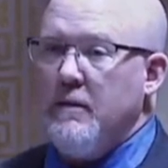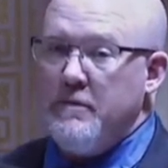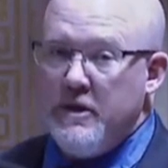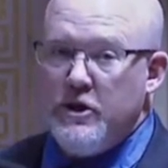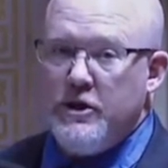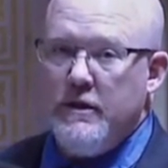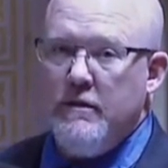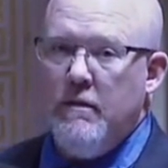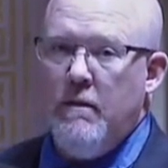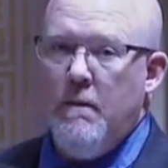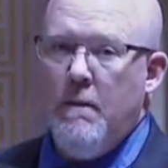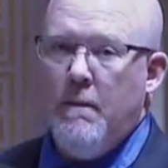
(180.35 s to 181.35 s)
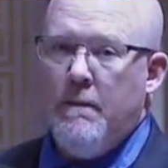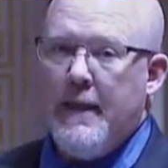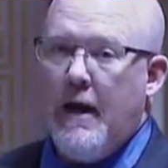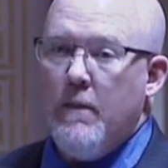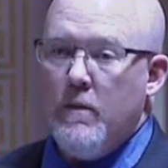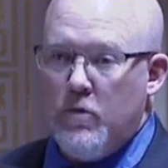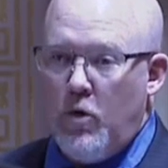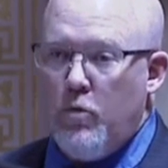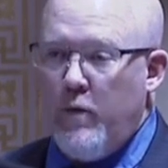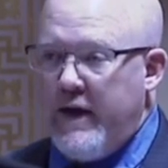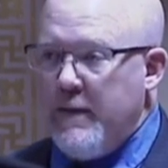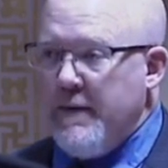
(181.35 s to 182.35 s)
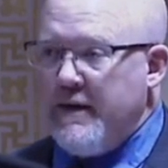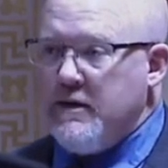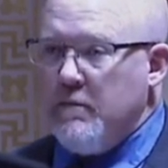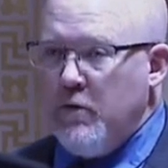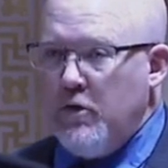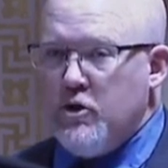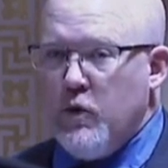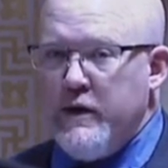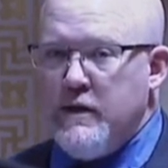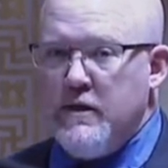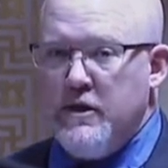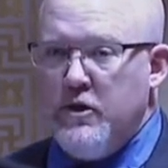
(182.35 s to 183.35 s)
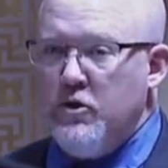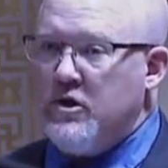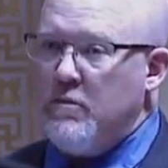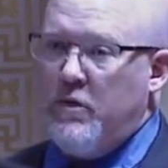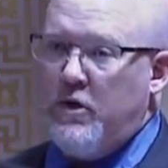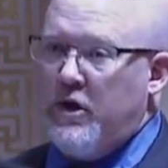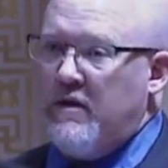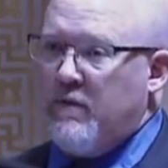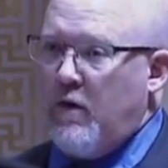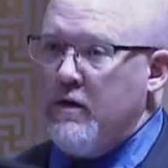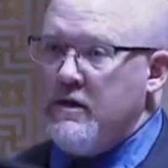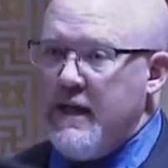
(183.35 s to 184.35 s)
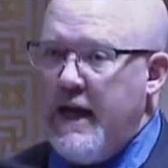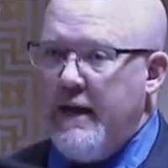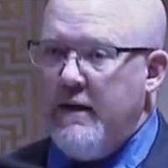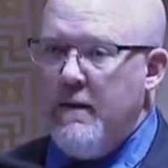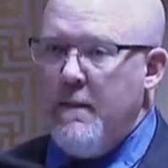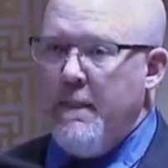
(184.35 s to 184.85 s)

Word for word: in a position down the road where we can make some real choices and do some real good for our state